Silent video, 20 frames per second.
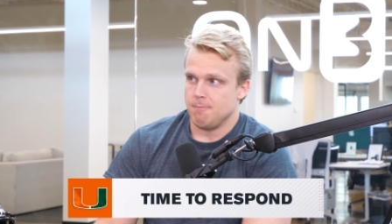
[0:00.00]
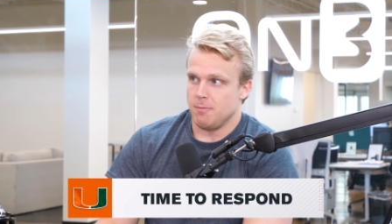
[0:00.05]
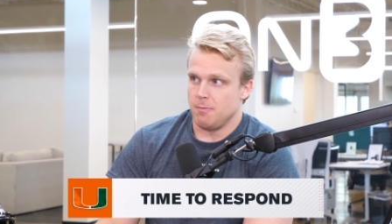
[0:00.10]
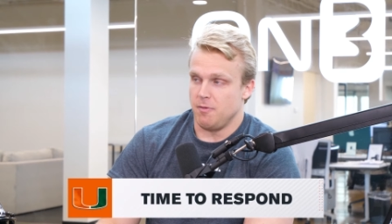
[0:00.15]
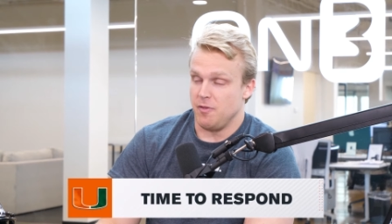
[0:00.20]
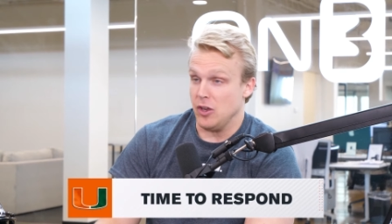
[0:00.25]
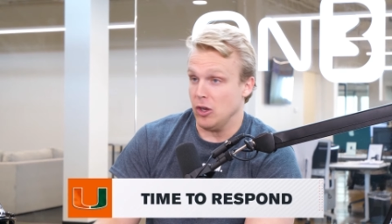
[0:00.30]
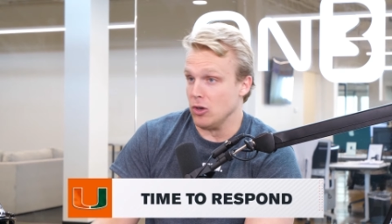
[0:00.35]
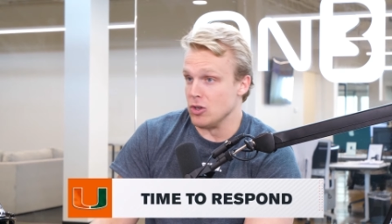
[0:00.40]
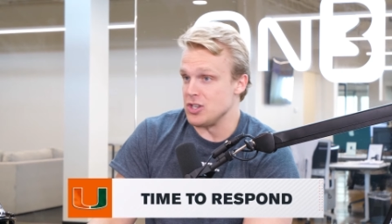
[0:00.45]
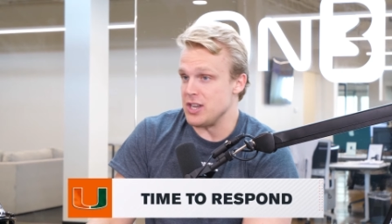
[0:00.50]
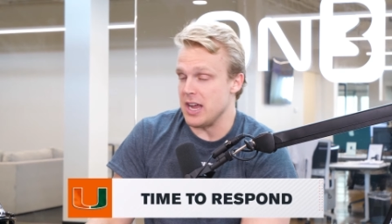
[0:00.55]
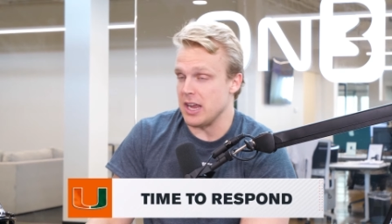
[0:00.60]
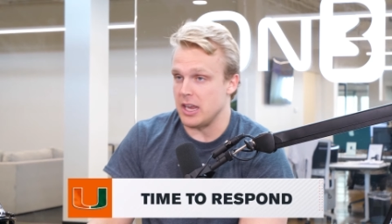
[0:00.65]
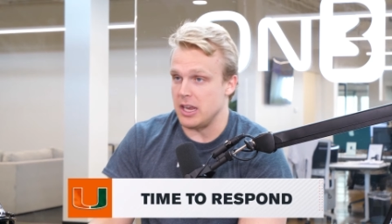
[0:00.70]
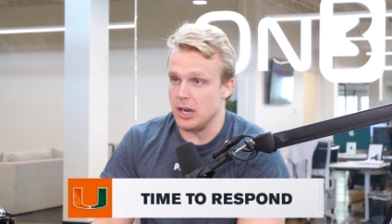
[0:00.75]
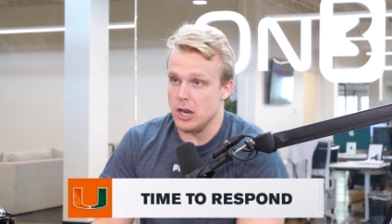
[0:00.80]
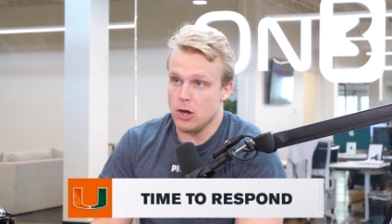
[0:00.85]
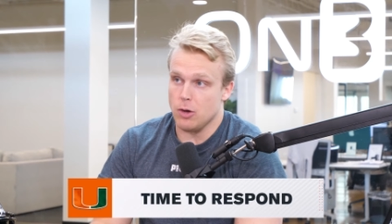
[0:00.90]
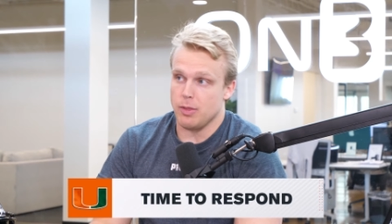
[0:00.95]
Feels like,
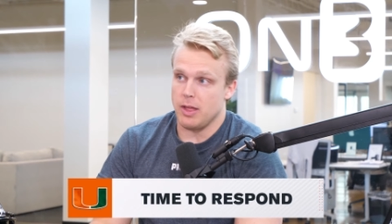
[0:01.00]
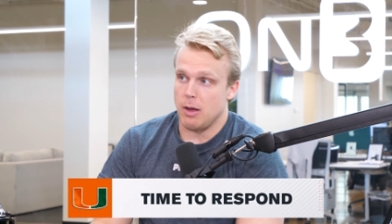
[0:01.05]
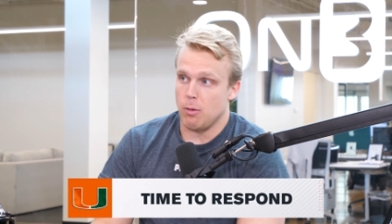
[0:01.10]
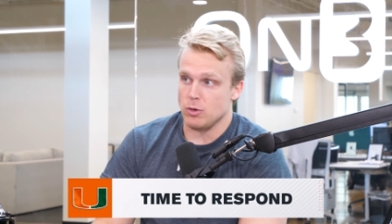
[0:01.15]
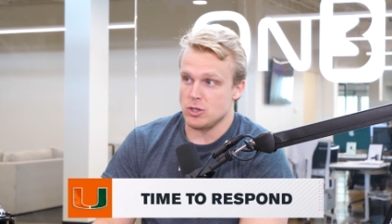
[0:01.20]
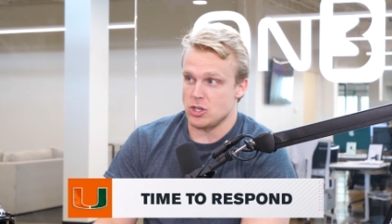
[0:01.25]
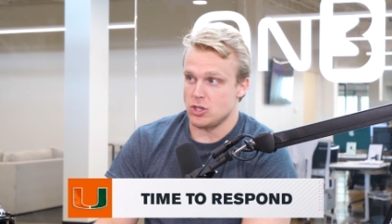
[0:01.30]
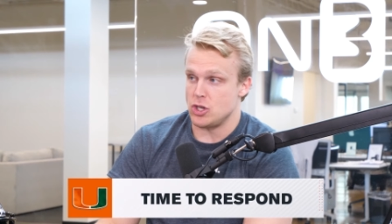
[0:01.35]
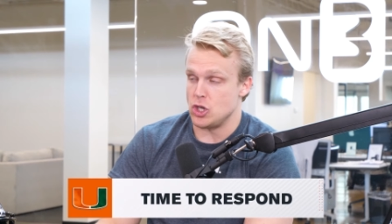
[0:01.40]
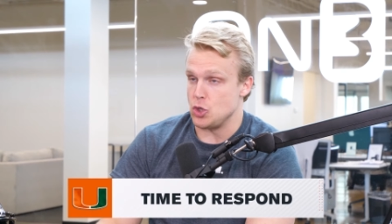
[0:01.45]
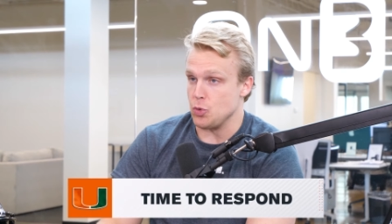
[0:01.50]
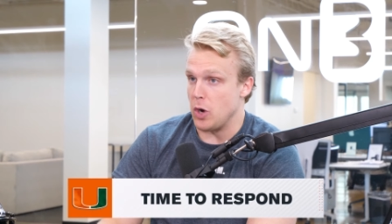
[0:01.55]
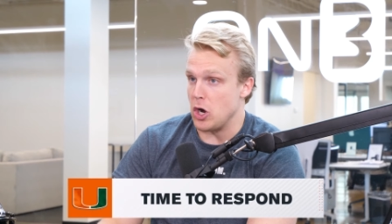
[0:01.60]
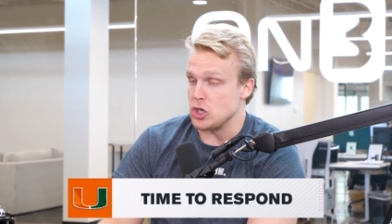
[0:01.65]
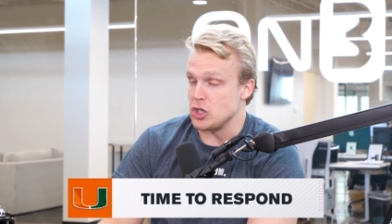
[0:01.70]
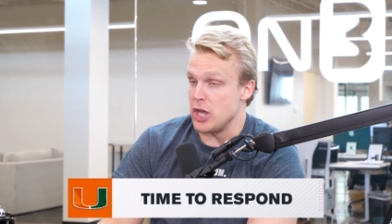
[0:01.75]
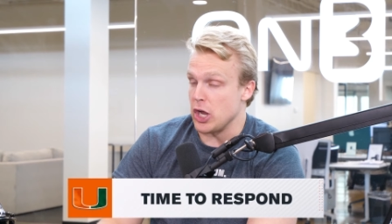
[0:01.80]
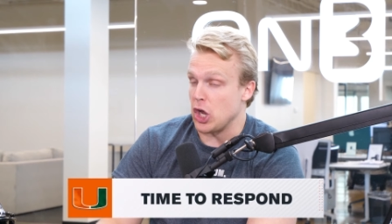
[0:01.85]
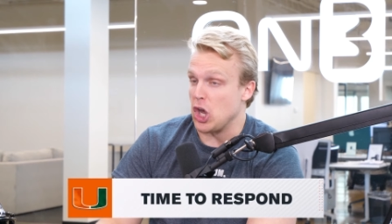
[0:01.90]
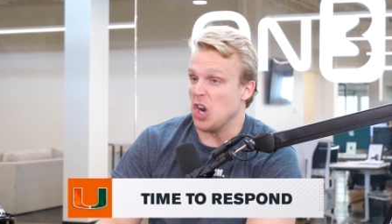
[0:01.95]
you know, that was a
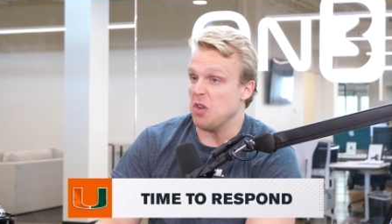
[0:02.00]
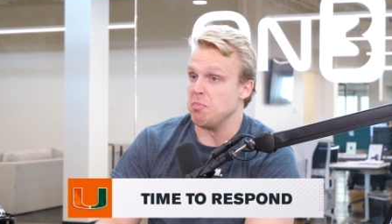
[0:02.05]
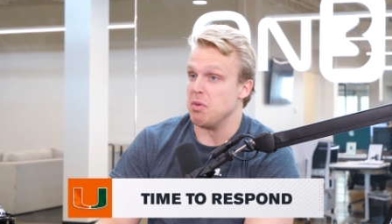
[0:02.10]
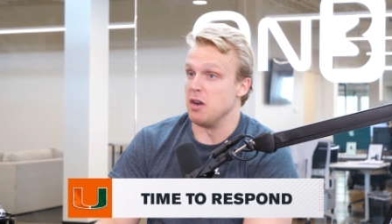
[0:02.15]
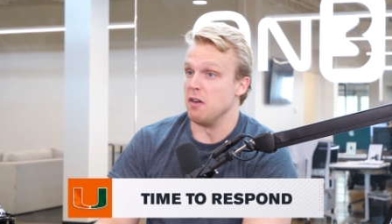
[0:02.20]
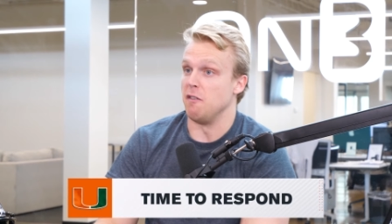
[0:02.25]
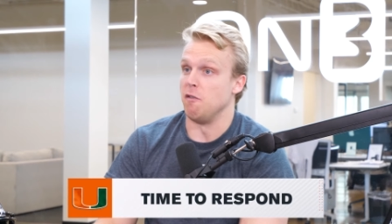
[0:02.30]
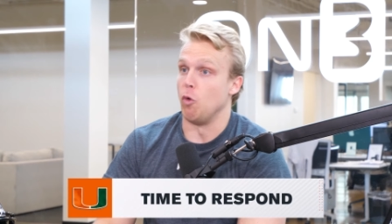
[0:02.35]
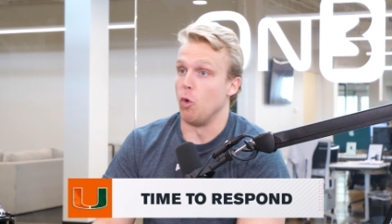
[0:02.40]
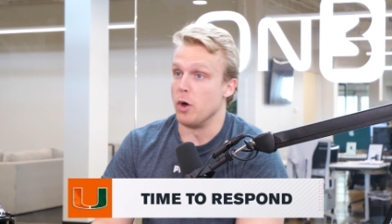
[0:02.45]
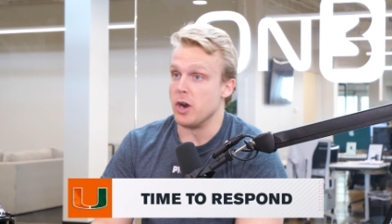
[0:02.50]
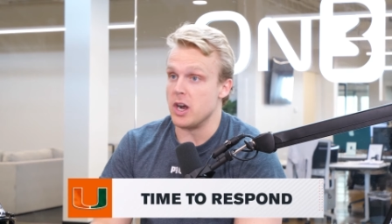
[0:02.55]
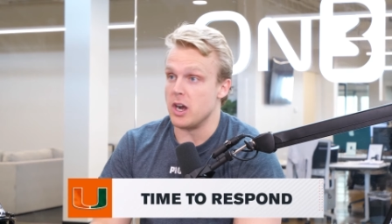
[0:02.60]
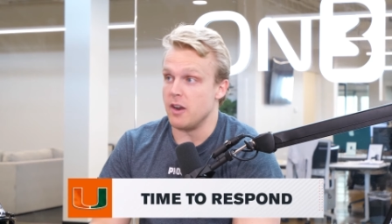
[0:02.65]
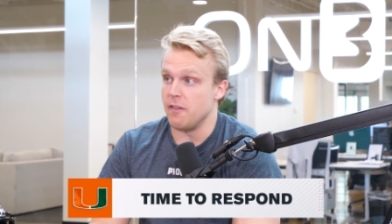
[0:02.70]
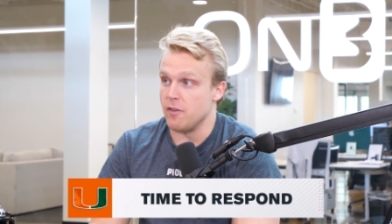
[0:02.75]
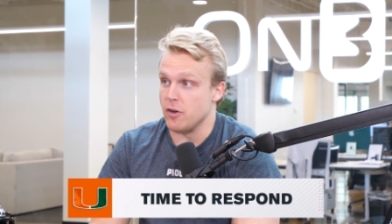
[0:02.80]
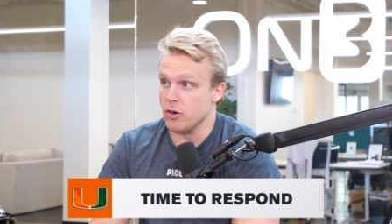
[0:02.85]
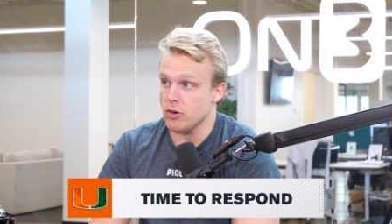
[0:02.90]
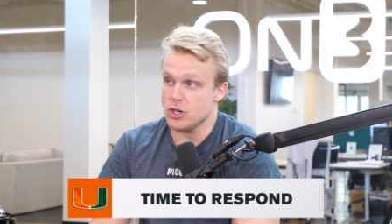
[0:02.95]
situation that could have been avoided
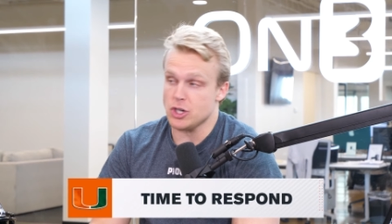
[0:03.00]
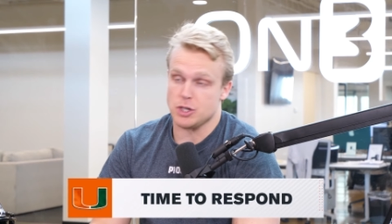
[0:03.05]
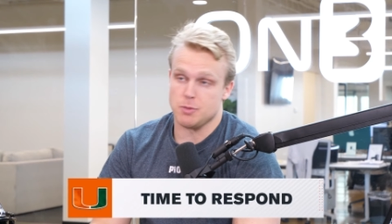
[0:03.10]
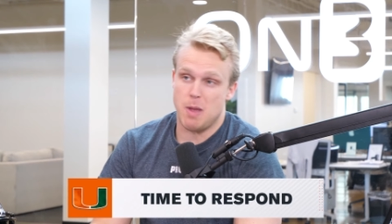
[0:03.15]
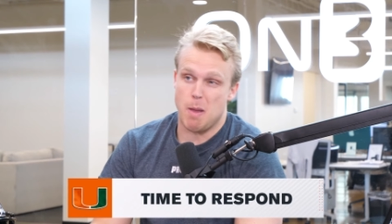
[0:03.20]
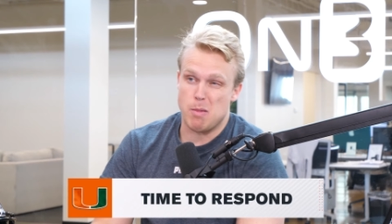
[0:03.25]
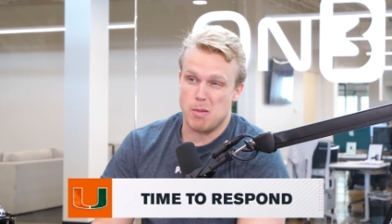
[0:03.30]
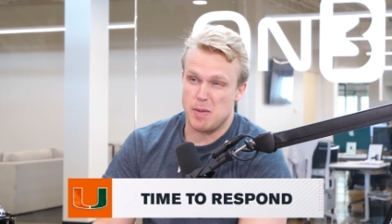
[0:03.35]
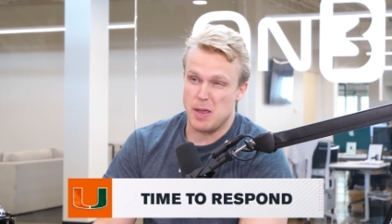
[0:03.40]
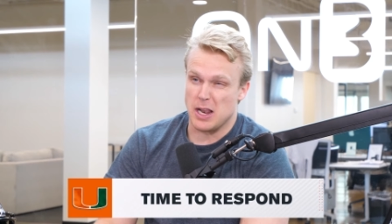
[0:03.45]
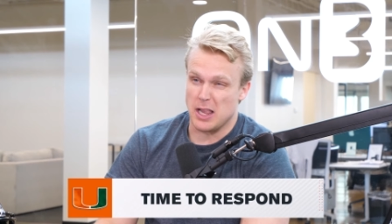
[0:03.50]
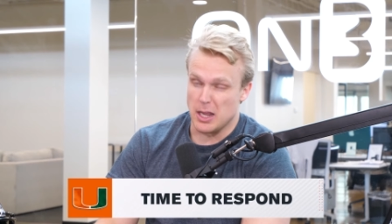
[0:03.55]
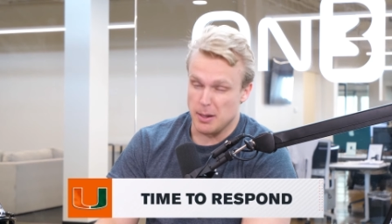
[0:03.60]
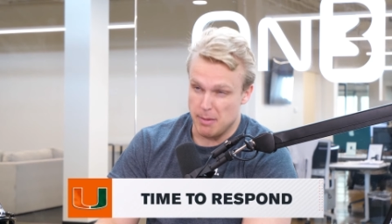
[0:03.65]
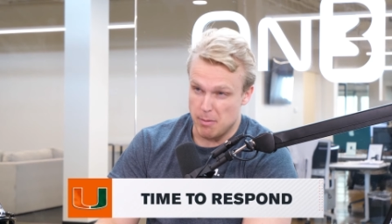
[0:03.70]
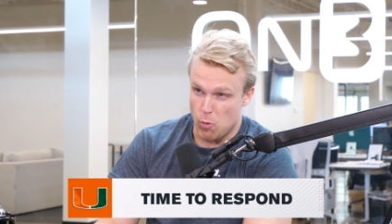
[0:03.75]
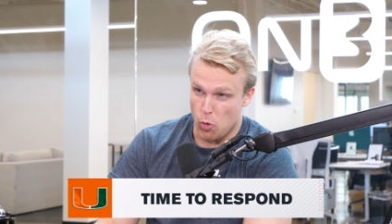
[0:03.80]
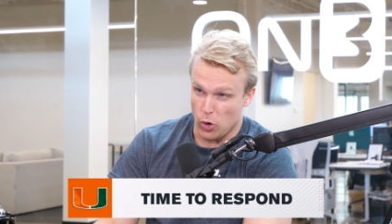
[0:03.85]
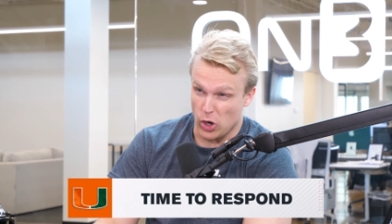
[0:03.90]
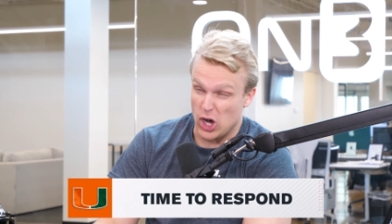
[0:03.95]
if you're just maybe being a little
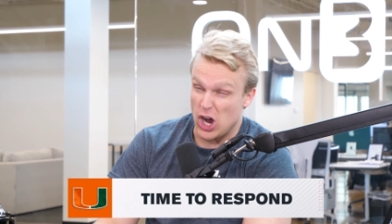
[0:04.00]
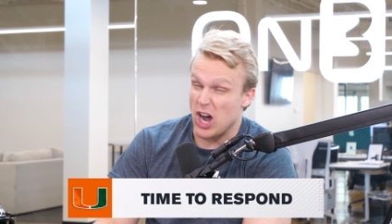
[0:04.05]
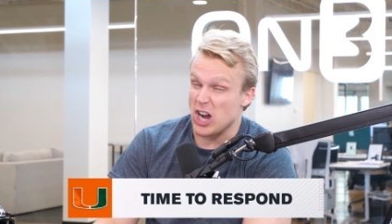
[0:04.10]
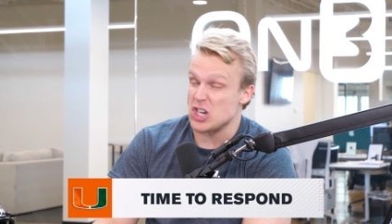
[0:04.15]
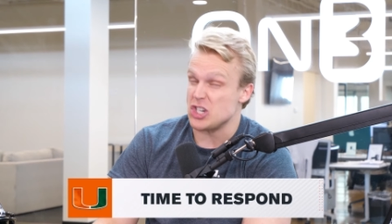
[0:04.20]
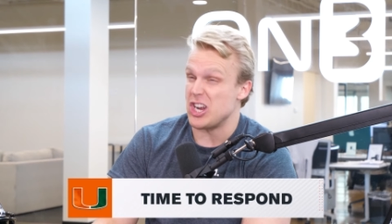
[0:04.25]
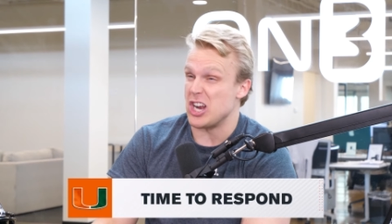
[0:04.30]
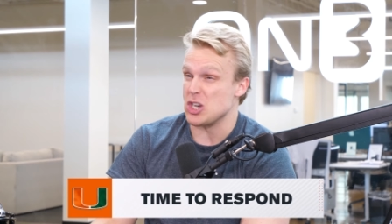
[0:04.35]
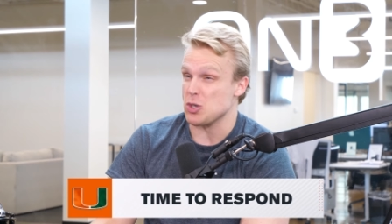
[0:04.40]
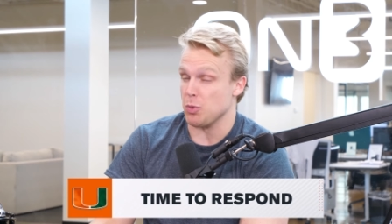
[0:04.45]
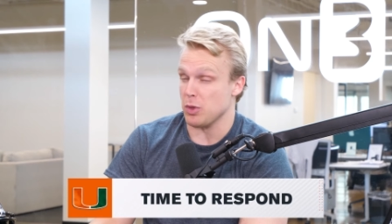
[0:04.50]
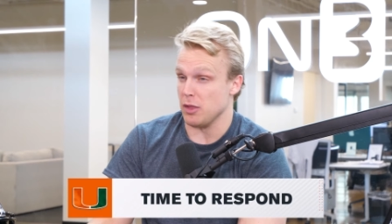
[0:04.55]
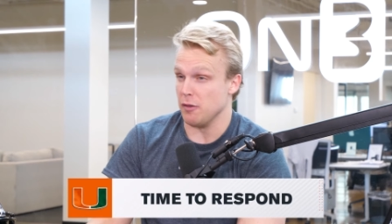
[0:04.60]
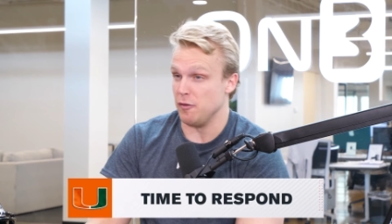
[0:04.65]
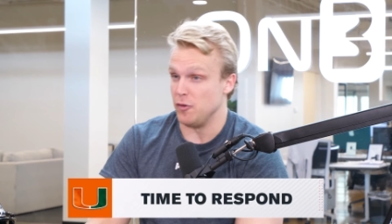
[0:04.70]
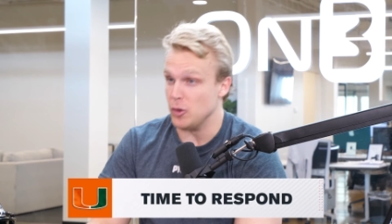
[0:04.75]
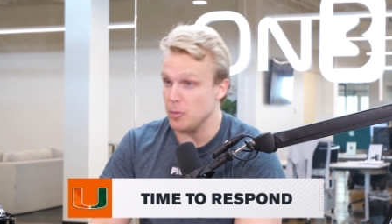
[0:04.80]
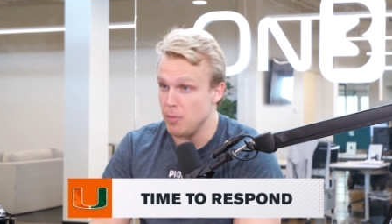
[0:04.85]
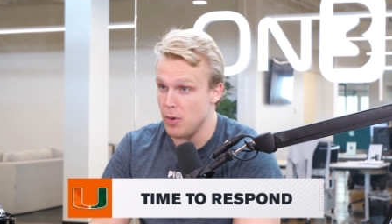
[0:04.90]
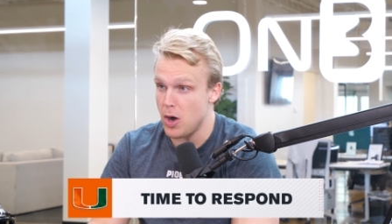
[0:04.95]
bit more conscientious with the
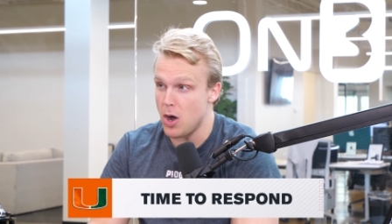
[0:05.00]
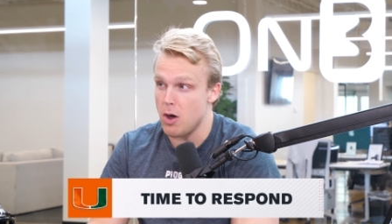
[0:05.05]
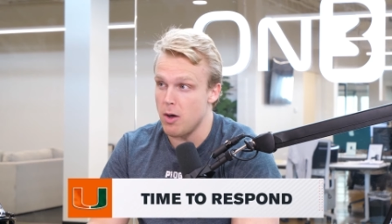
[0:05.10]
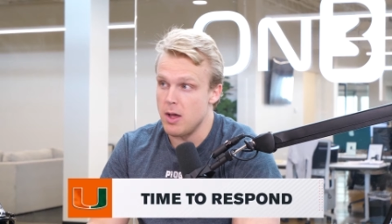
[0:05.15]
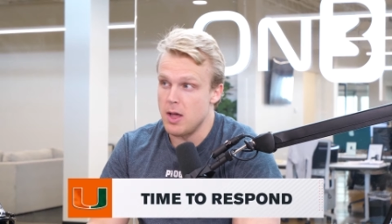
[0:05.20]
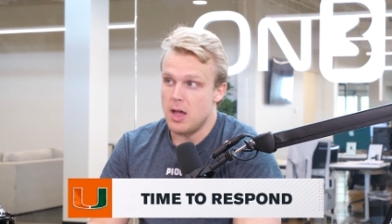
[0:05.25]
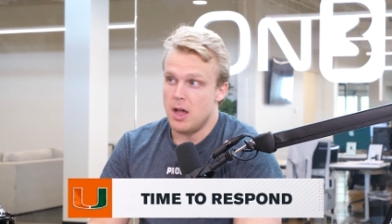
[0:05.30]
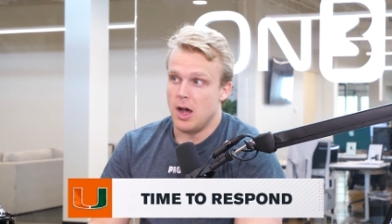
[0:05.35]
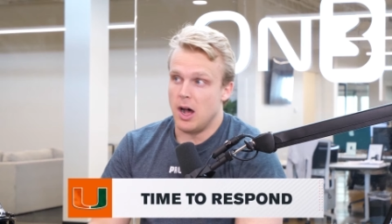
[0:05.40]
football.